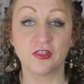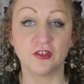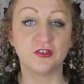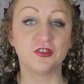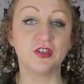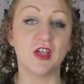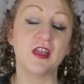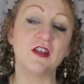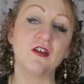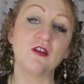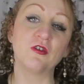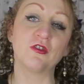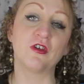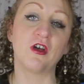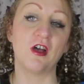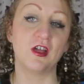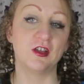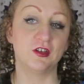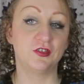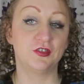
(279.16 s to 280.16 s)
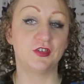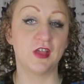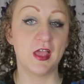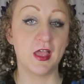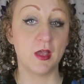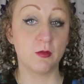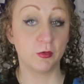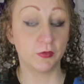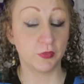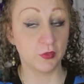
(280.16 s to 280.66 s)
the channel that I
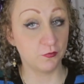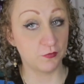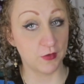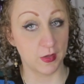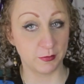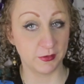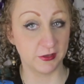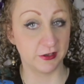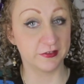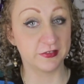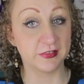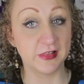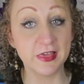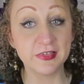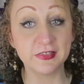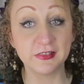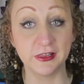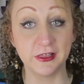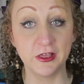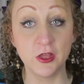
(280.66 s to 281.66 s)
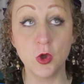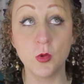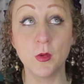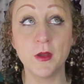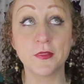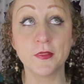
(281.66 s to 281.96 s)
share with the fabulous Leslie, who